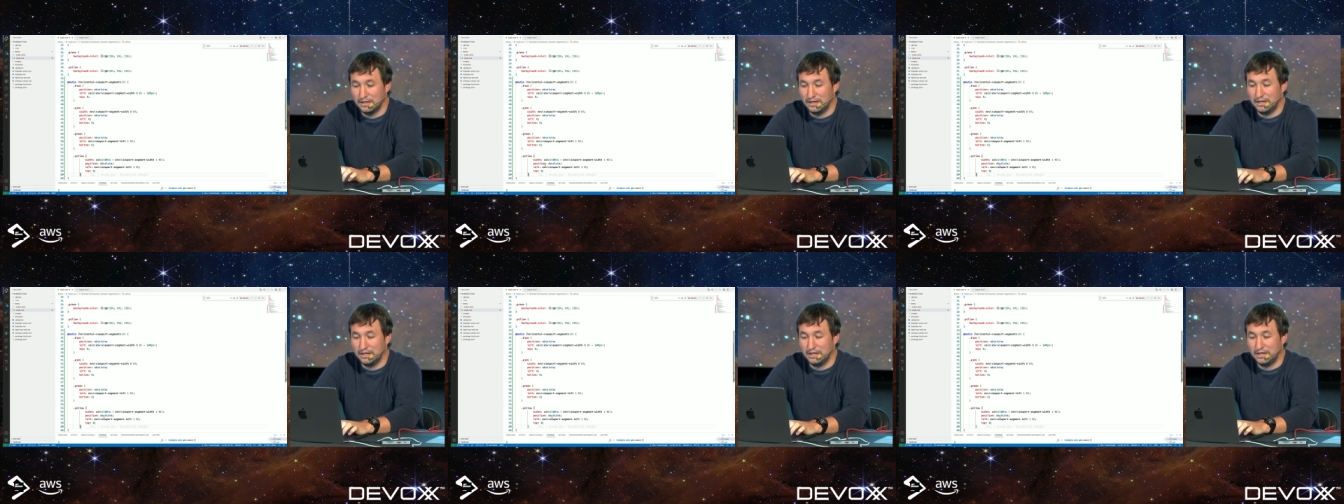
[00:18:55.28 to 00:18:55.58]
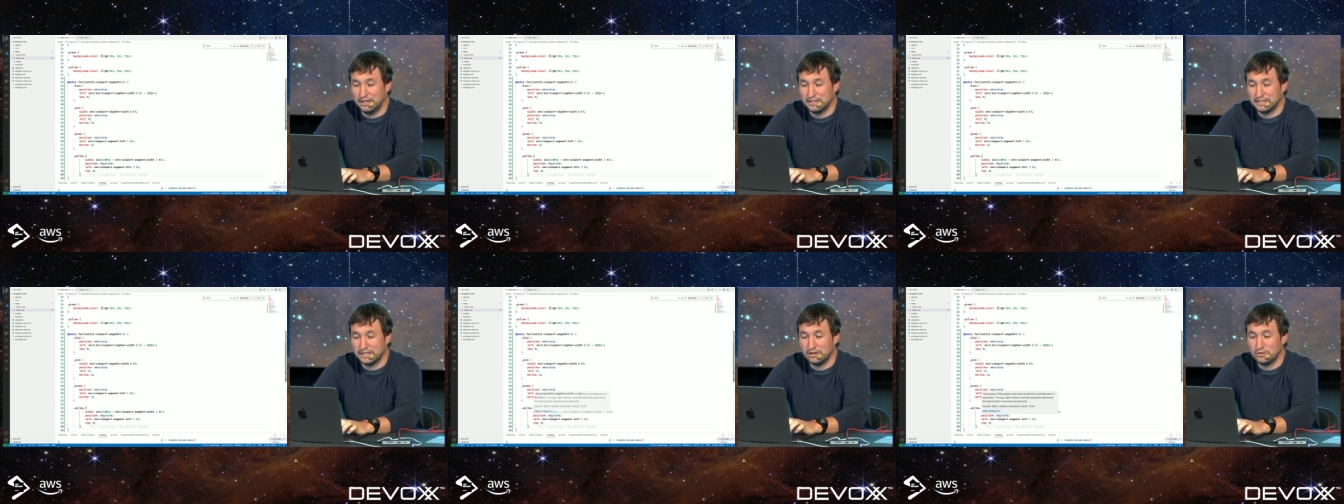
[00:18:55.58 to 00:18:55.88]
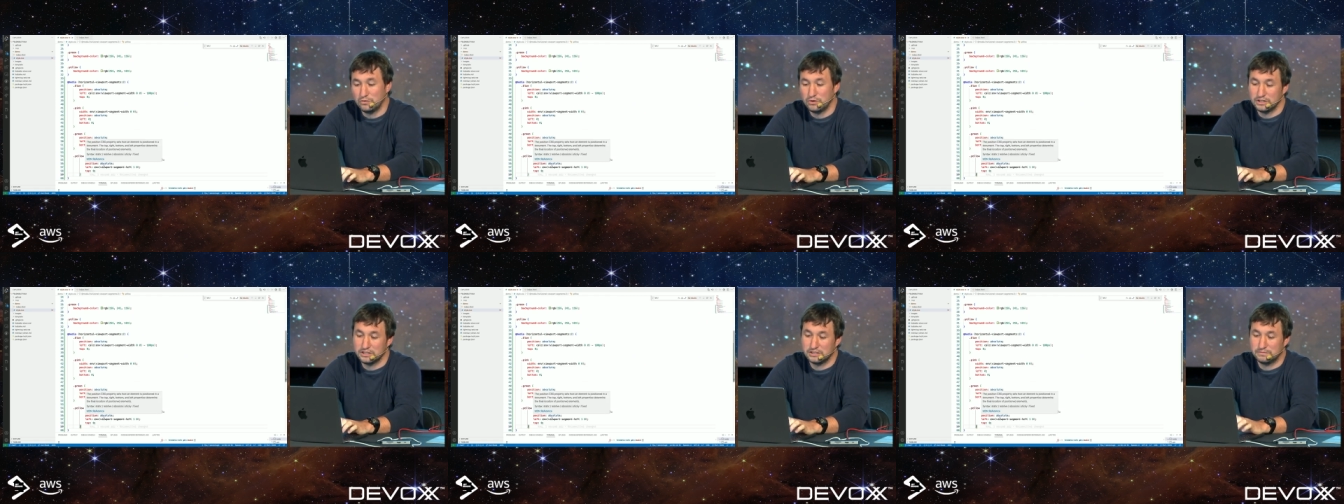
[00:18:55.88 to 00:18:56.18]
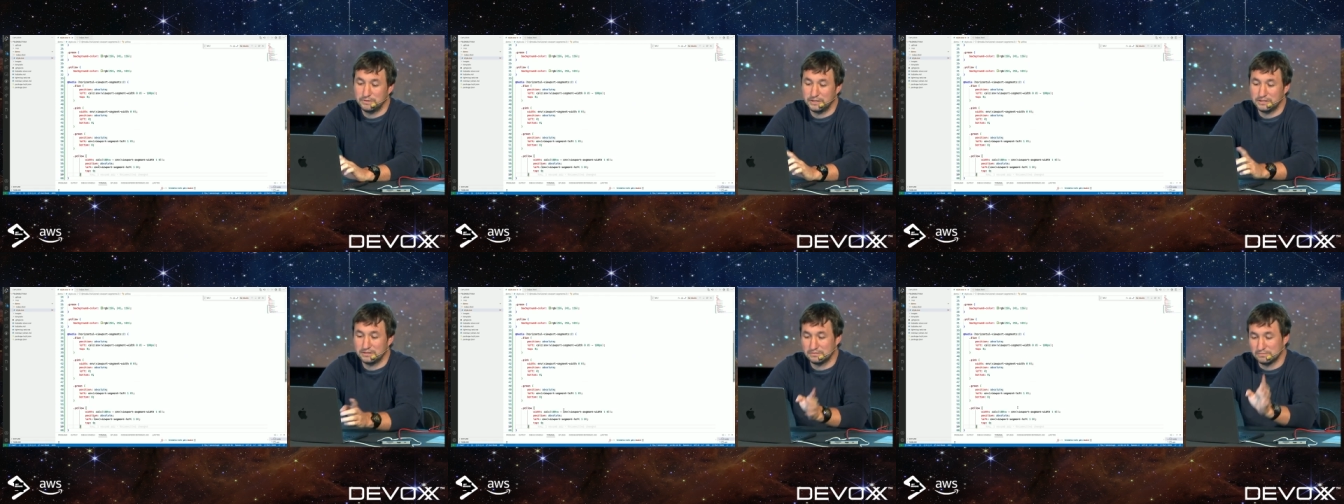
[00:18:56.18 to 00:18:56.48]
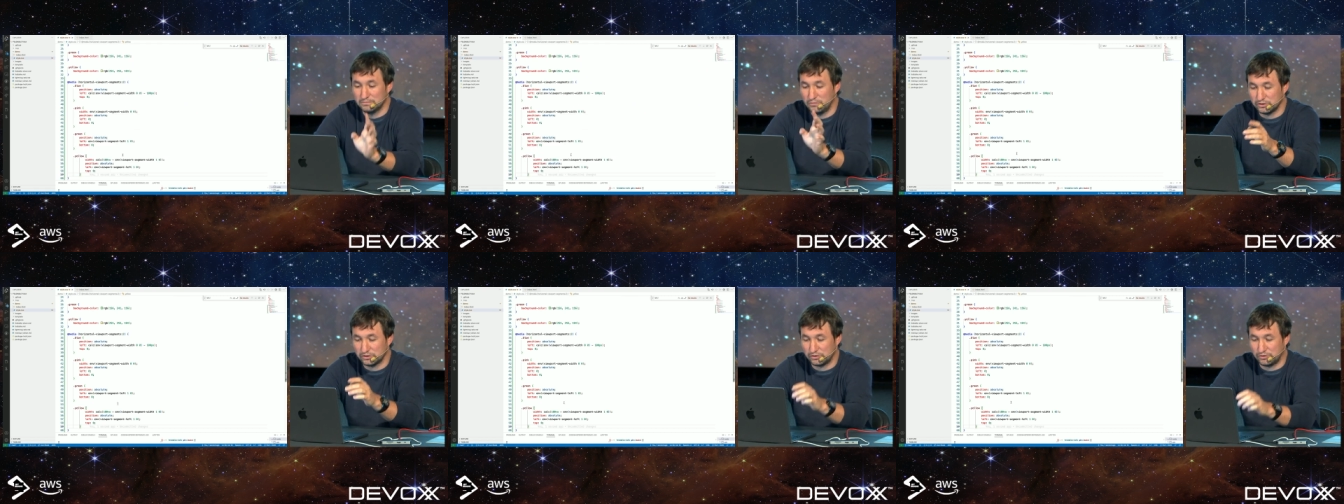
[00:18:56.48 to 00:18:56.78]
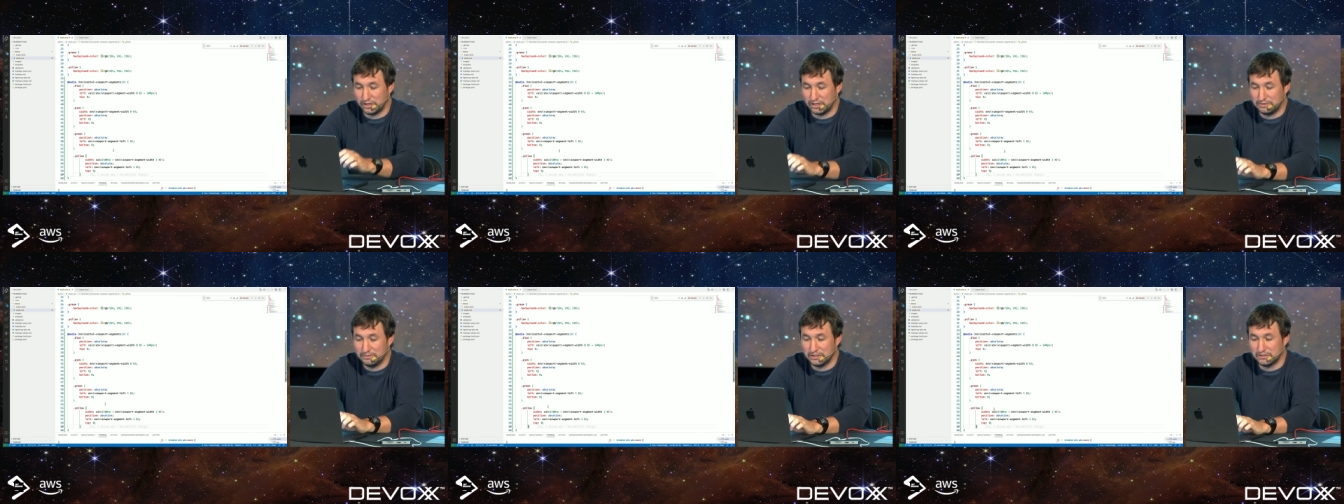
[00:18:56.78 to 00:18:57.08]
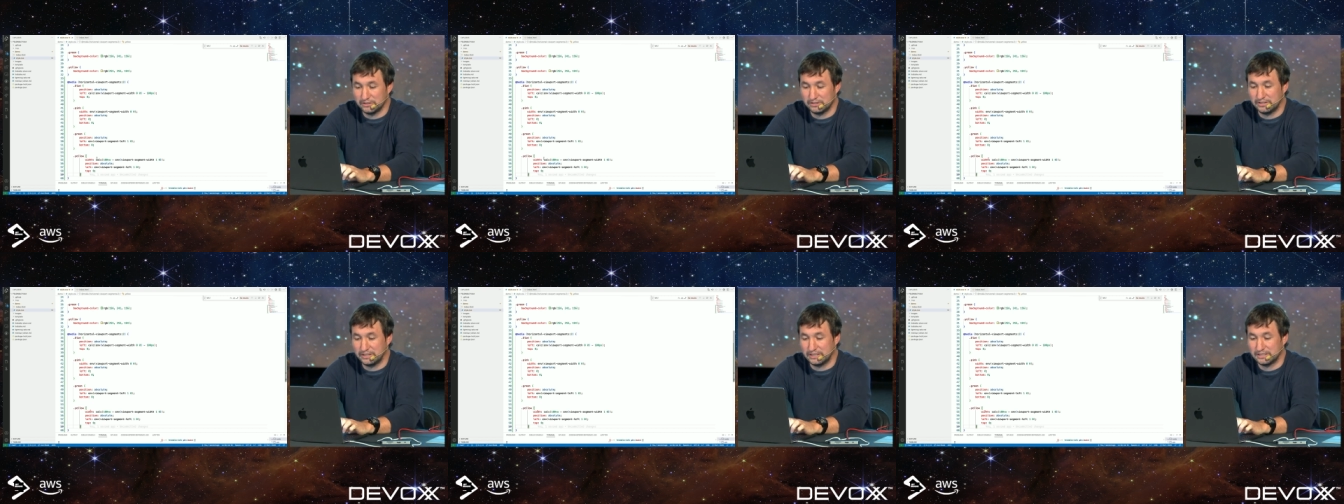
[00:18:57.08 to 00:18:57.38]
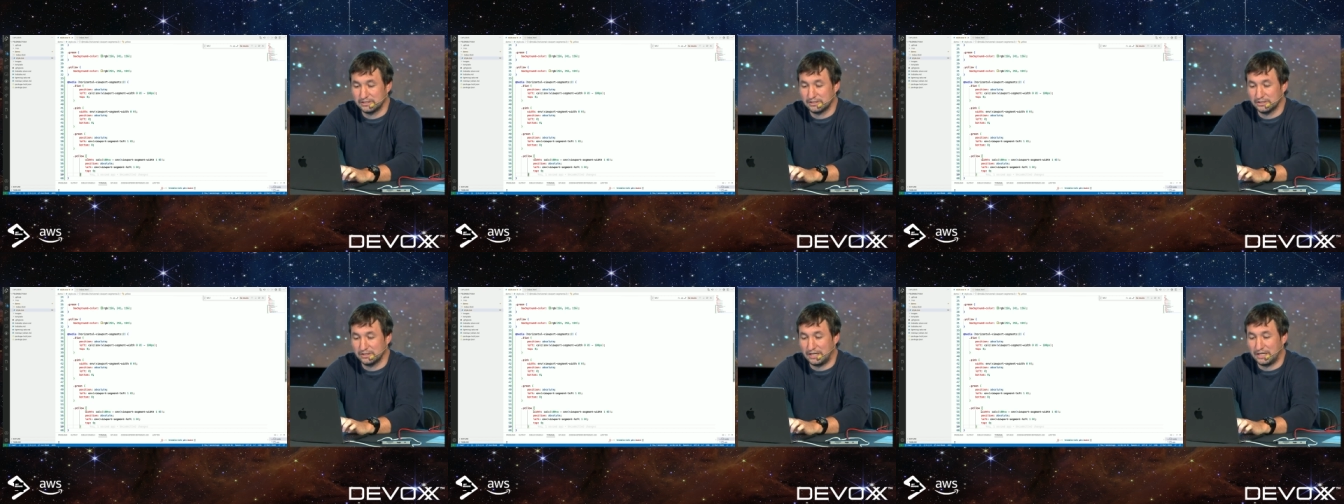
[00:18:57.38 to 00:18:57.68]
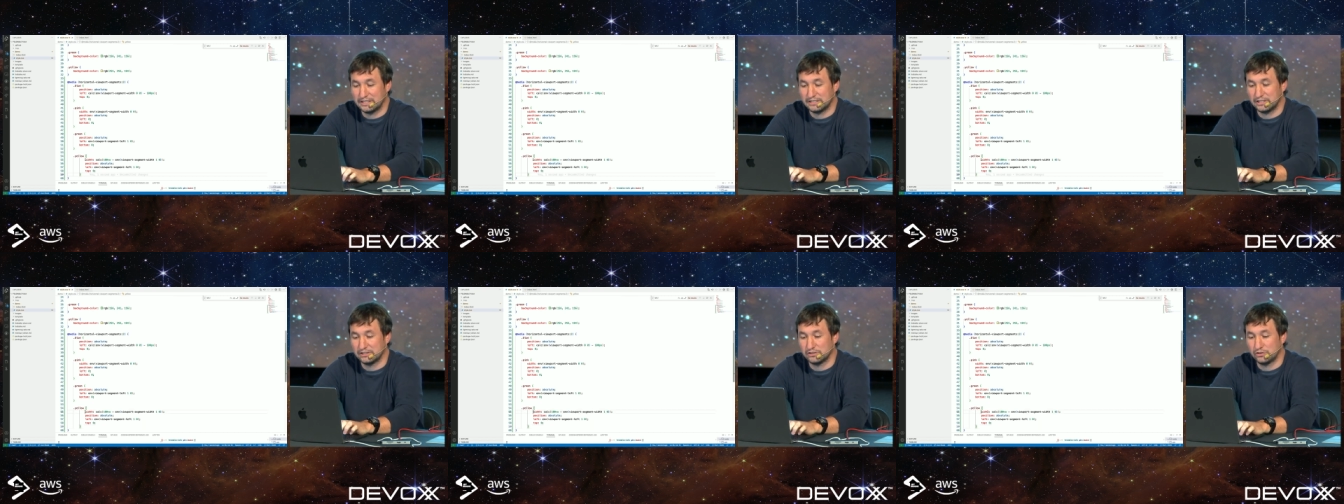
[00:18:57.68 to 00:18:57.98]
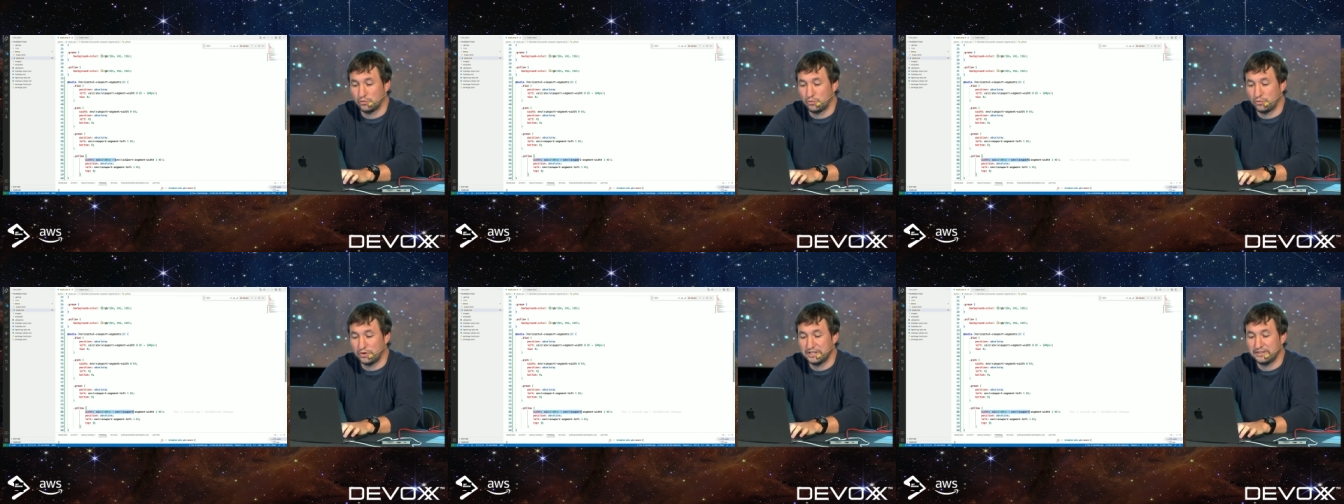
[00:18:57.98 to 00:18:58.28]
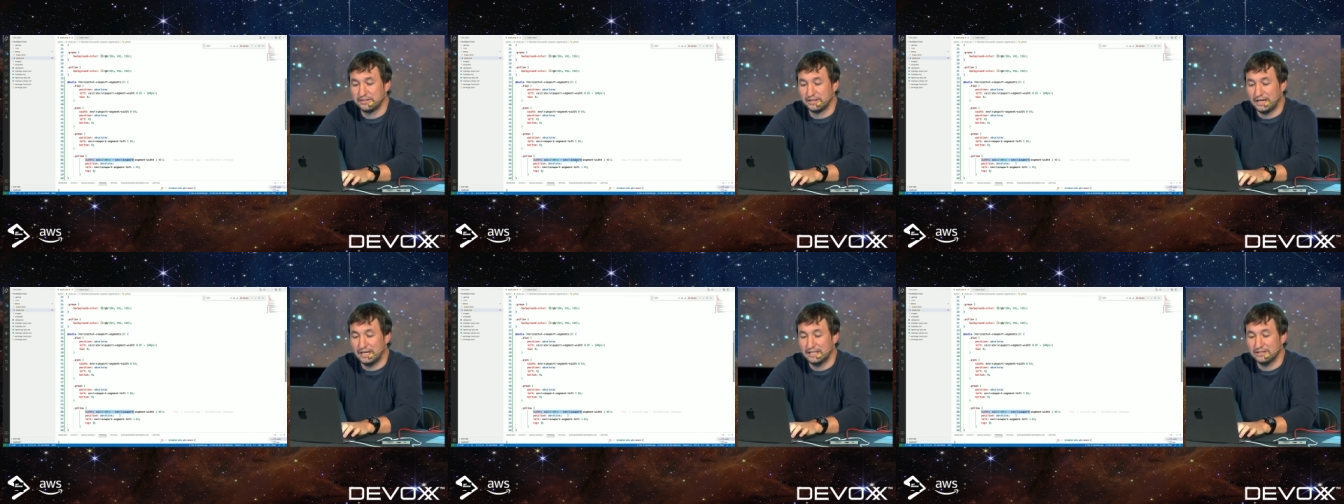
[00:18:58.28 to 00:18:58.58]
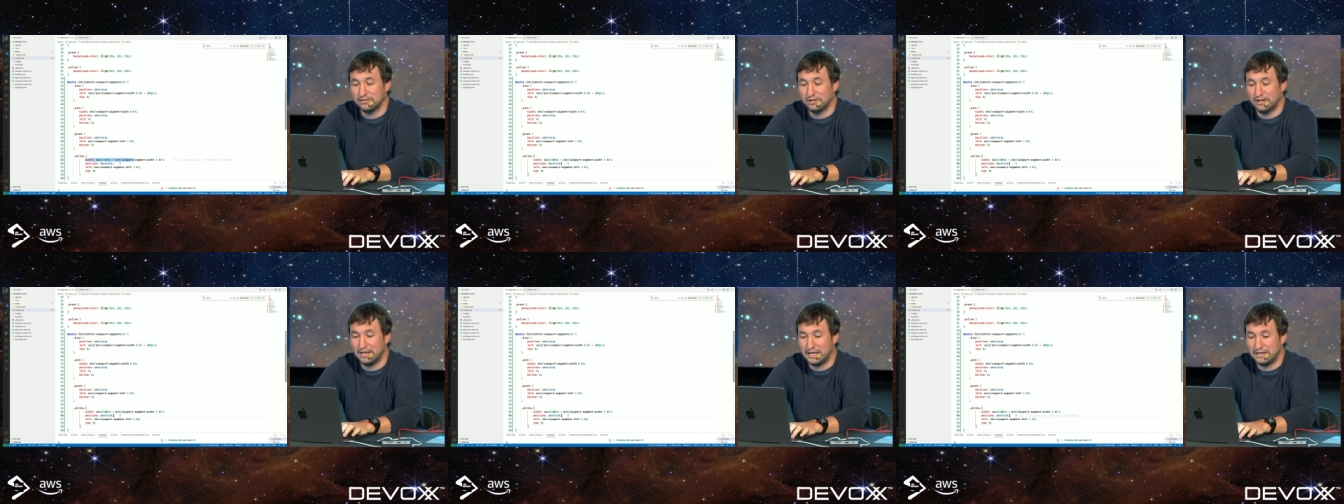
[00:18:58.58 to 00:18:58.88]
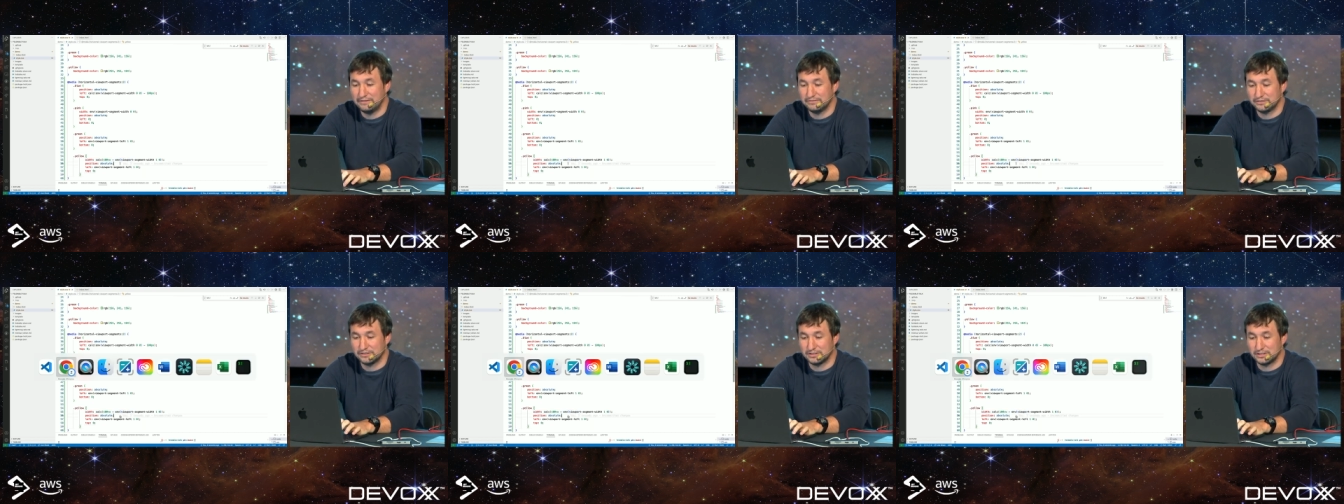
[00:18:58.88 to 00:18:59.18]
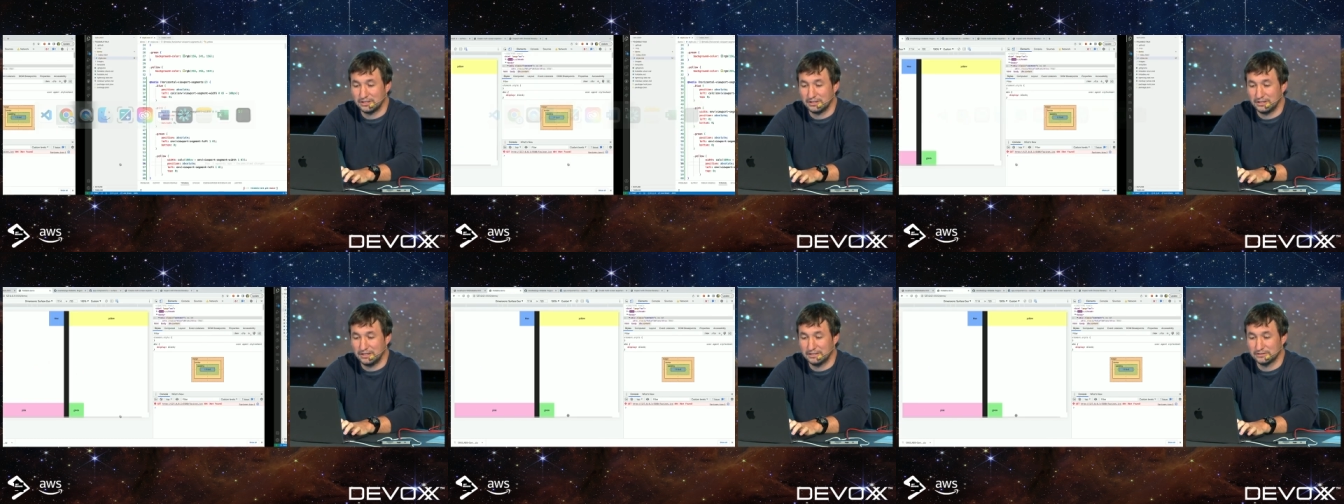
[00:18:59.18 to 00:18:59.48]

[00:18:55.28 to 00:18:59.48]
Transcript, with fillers: Uh, yellow one is a bit more tricky because there's the I changed the width and the left,